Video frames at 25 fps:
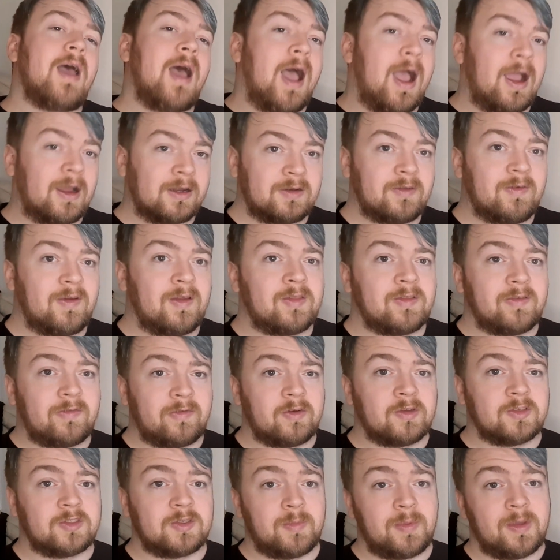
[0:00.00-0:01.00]
activate the
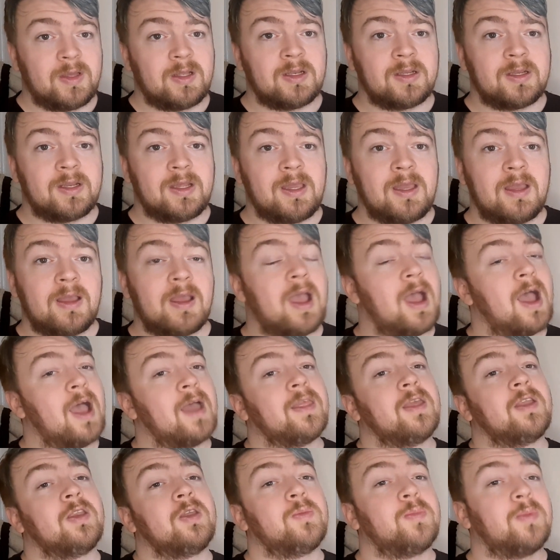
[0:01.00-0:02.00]
first ability, and
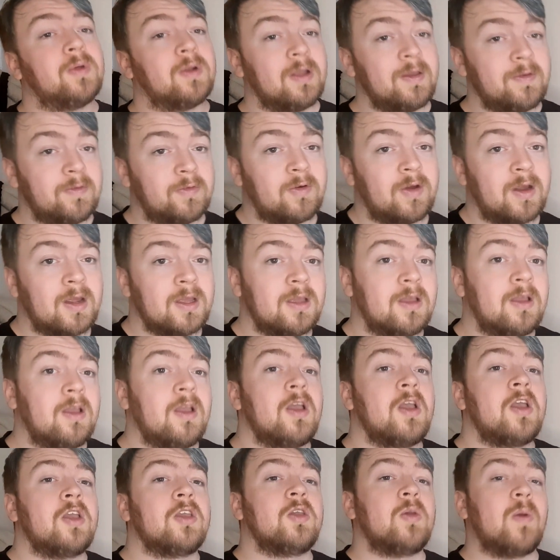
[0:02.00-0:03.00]
then you proliferate,
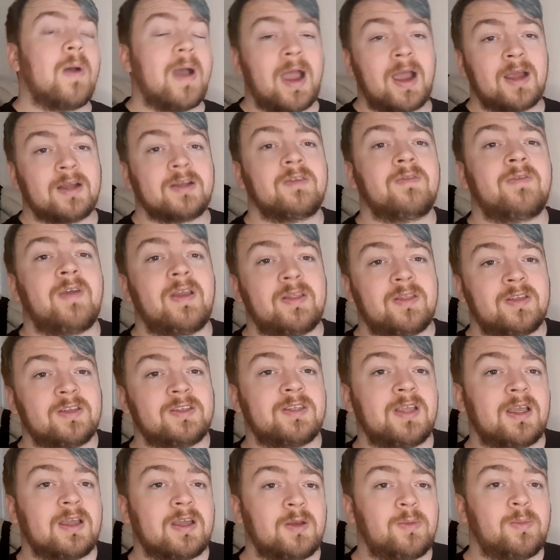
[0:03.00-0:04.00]
you activate the
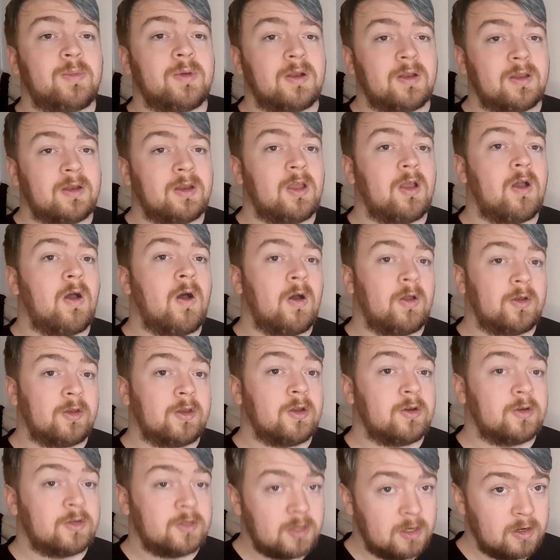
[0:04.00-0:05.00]
second ability on your
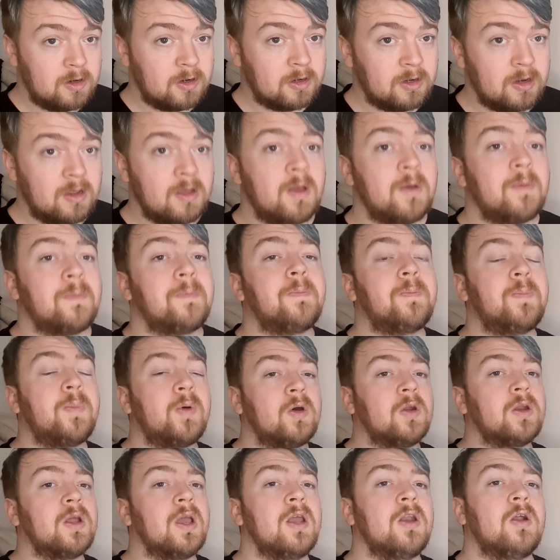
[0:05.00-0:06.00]
turn.
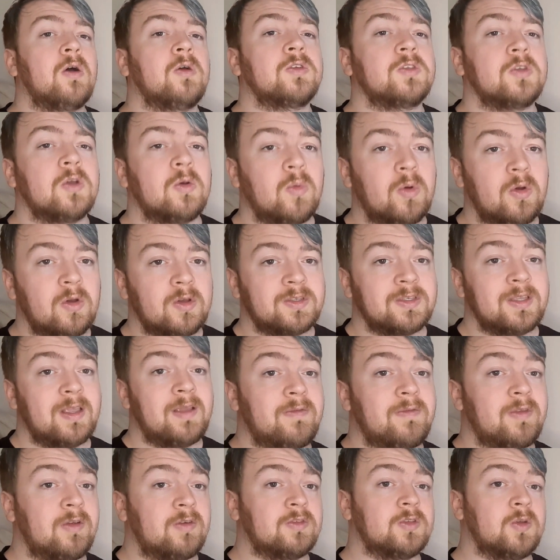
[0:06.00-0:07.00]
But it also works
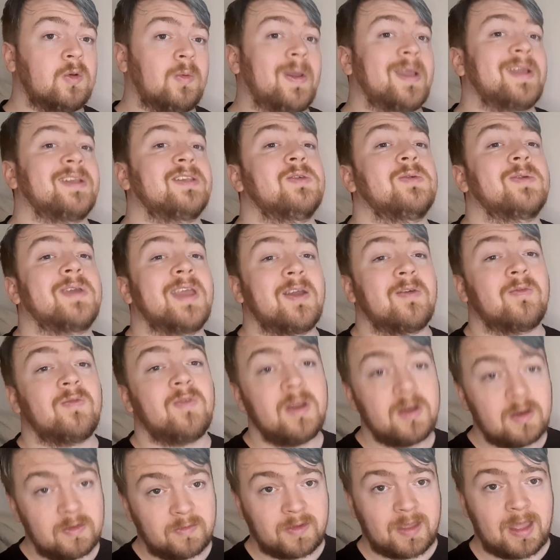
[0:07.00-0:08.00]
there's a way to get
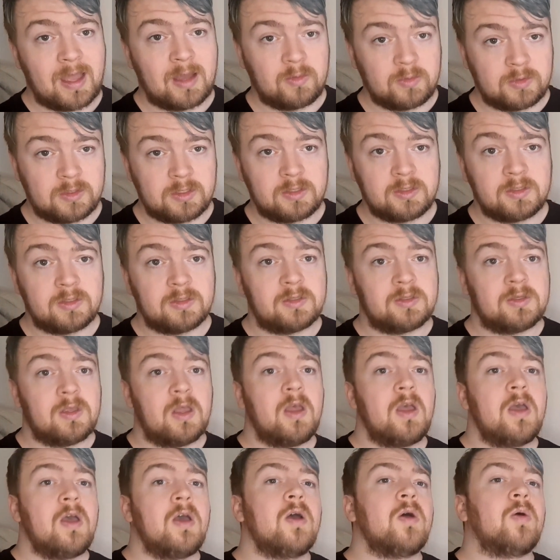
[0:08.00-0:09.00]
rid of counters,
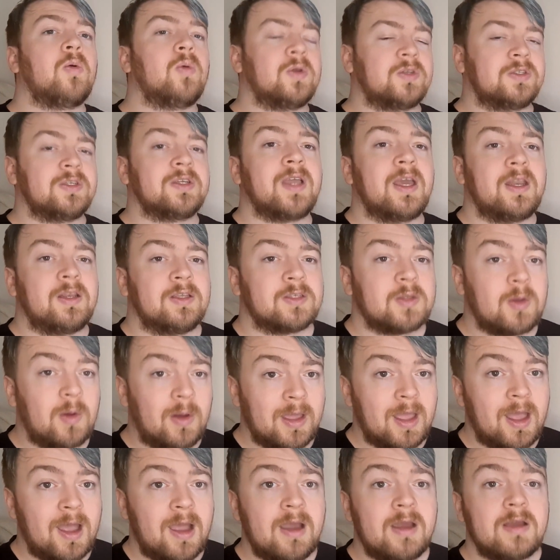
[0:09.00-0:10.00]
which again is
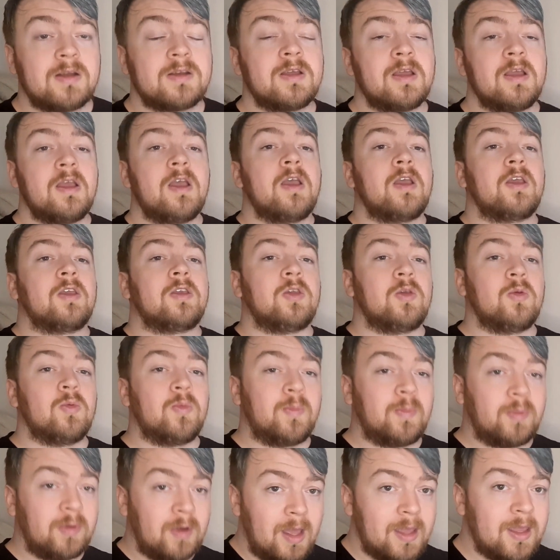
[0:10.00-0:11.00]
quite hard. You
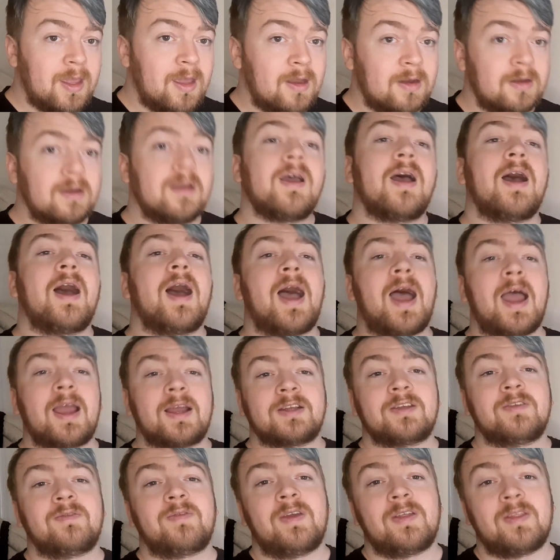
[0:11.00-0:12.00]
play it,
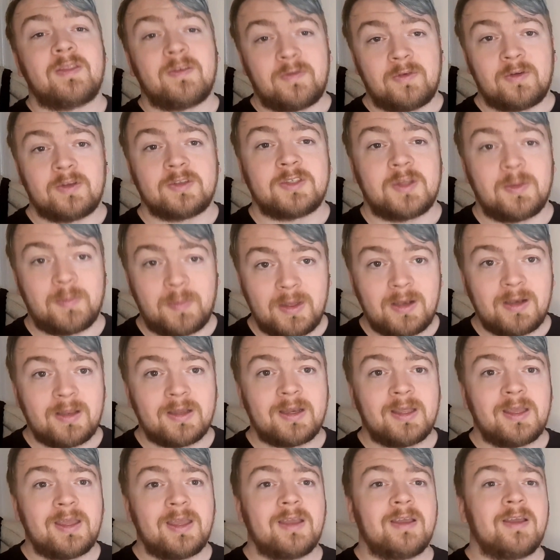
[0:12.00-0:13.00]
activate the first
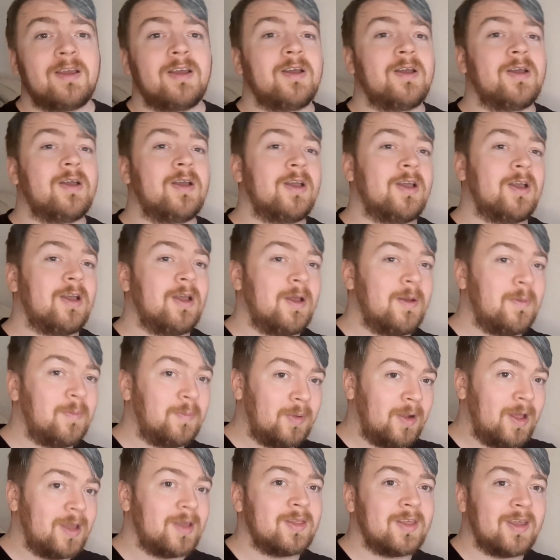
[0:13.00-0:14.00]
ability,
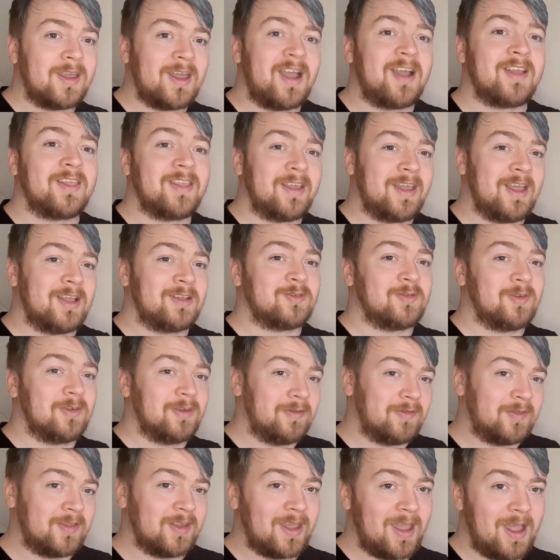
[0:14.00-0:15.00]
play the card that gets rid
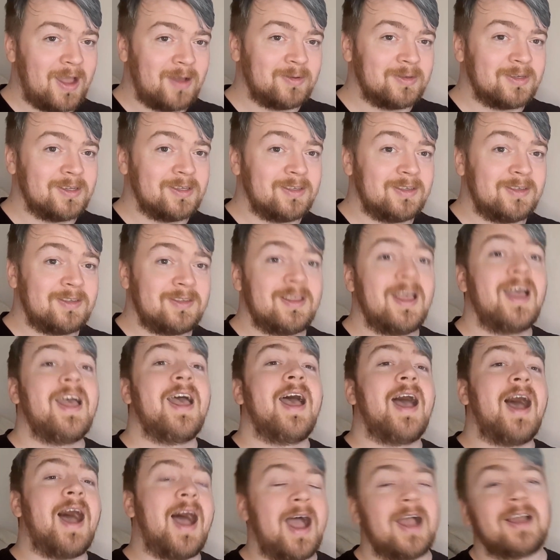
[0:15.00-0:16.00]
of the counters,
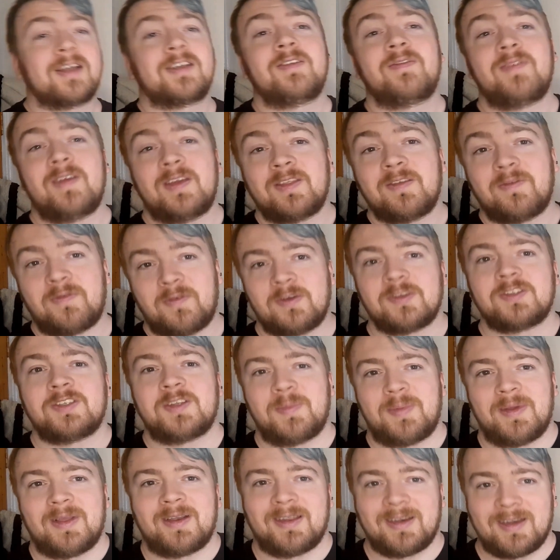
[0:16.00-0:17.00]
activate the first
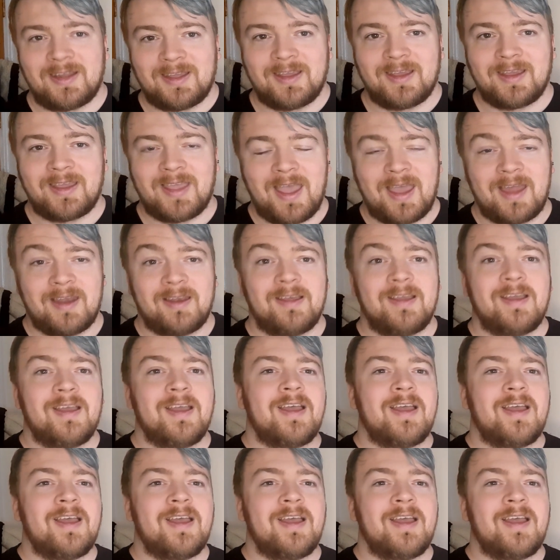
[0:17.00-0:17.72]
ability again.